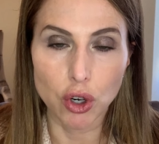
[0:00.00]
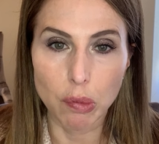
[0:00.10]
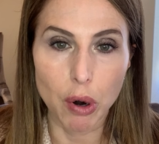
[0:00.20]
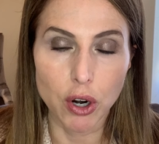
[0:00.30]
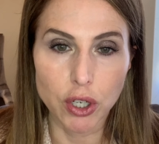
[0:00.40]
or
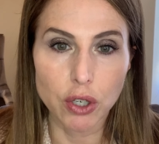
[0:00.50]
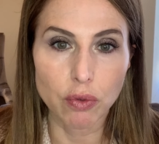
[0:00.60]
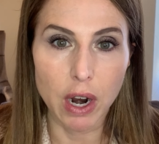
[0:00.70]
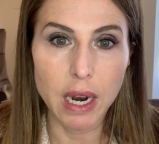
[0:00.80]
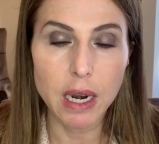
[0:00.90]
your partner,
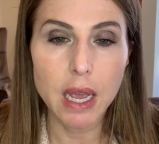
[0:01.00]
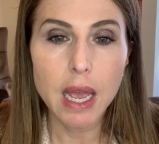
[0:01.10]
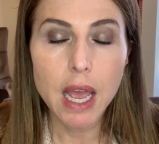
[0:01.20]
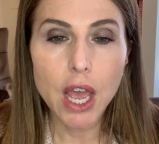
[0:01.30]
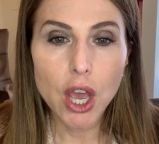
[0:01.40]
right?
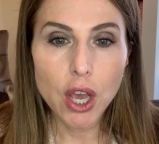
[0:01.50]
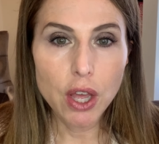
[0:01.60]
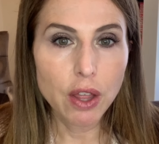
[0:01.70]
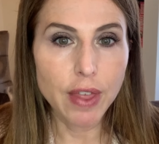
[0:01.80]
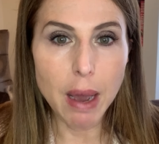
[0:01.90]

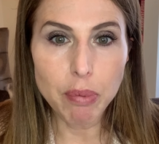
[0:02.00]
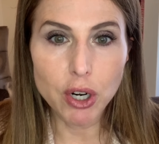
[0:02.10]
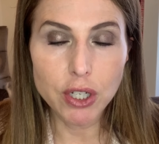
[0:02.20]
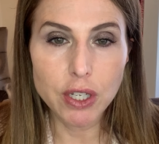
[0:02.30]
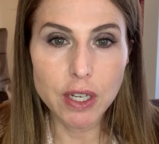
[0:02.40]
That
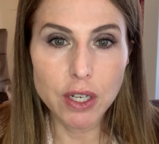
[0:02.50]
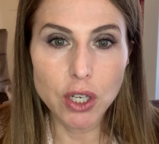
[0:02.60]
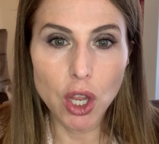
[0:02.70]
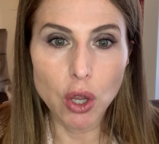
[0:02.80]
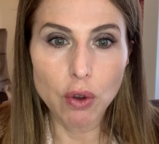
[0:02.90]

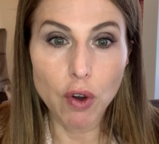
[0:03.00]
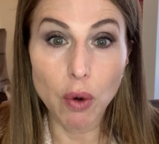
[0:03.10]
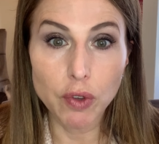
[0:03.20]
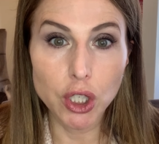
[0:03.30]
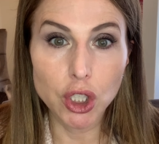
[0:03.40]
person you've
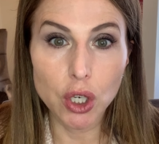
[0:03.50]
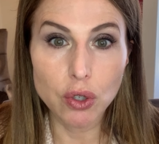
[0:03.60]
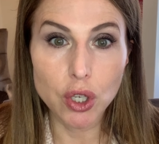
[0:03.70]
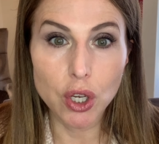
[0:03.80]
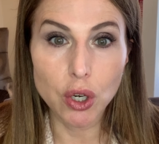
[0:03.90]
hopefully
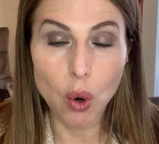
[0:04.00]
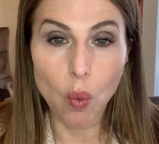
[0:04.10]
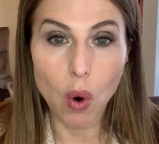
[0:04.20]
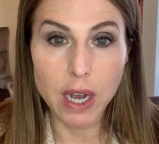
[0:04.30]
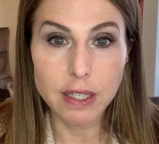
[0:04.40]
chosen
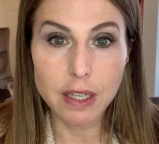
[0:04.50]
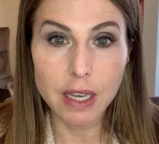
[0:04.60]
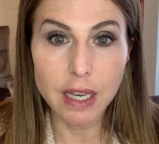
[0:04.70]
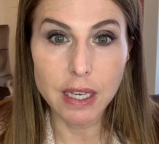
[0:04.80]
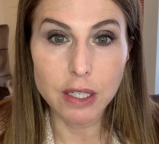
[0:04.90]

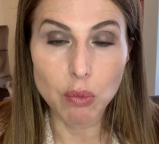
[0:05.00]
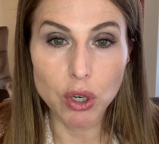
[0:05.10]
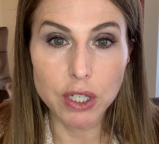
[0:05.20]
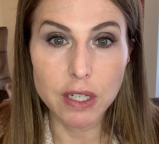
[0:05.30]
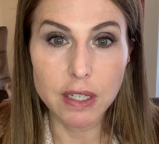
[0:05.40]
wisely is more
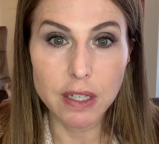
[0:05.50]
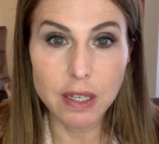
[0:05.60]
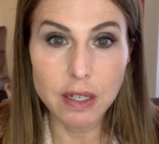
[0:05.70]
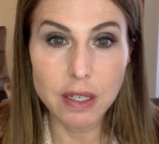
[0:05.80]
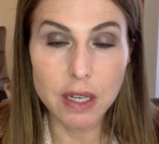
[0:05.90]

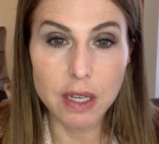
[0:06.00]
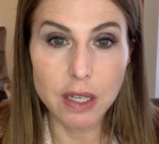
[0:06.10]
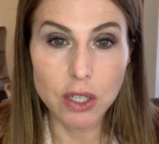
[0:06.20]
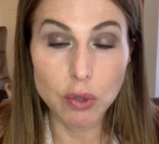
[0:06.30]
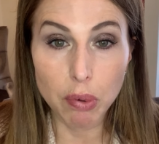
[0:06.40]
seasoned,
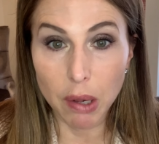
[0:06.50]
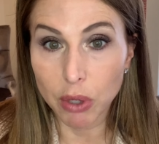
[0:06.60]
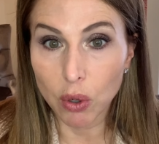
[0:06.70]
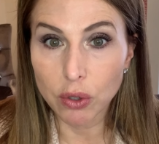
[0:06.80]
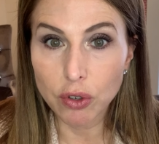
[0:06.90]
is
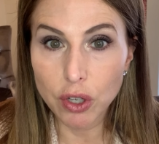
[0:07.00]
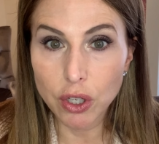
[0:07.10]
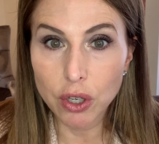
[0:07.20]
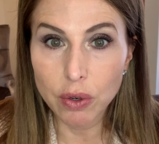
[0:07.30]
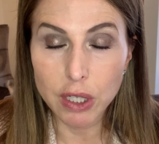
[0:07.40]
probably older than
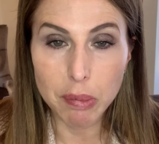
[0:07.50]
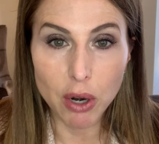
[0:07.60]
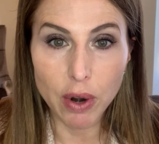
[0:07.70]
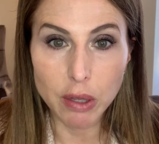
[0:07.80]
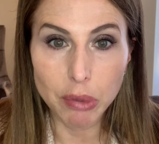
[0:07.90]
you, has been
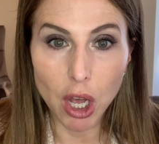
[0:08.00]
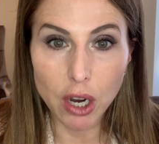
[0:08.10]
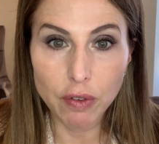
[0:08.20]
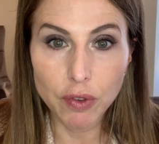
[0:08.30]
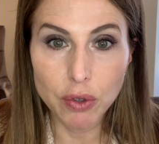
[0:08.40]
around the
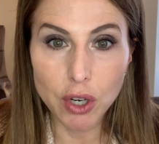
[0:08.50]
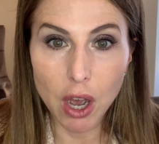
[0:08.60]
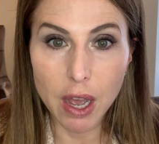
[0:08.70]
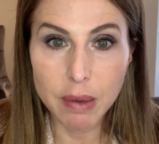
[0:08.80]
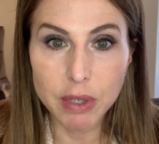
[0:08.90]
block a few
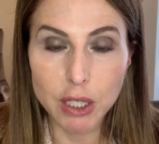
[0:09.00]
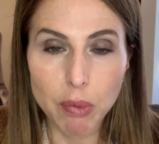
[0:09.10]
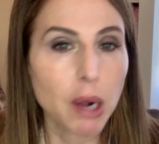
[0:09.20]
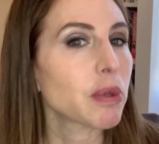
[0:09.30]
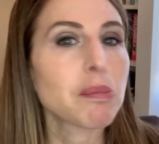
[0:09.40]
times, has
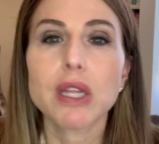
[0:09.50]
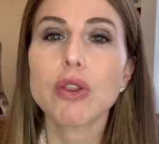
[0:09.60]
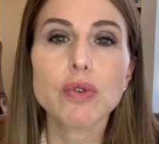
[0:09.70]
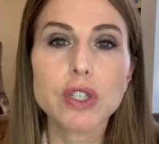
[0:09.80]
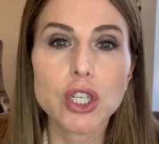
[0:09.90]
probably been
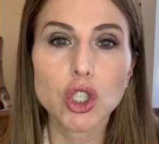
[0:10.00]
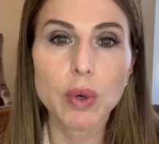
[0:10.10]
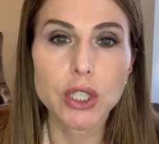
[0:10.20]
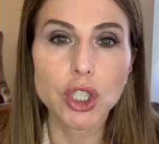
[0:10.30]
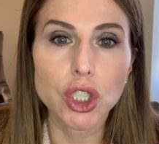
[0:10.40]
through a
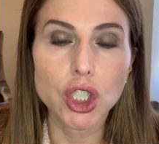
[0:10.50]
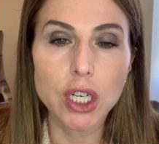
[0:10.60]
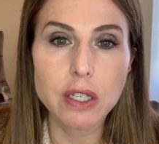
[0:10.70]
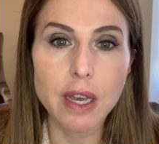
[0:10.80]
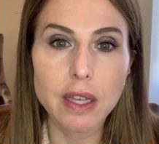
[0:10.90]
situation
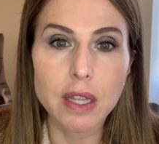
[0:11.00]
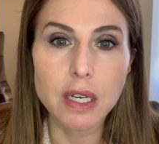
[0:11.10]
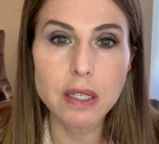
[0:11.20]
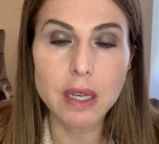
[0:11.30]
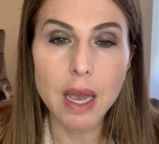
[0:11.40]
just like
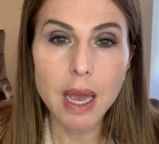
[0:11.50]
this,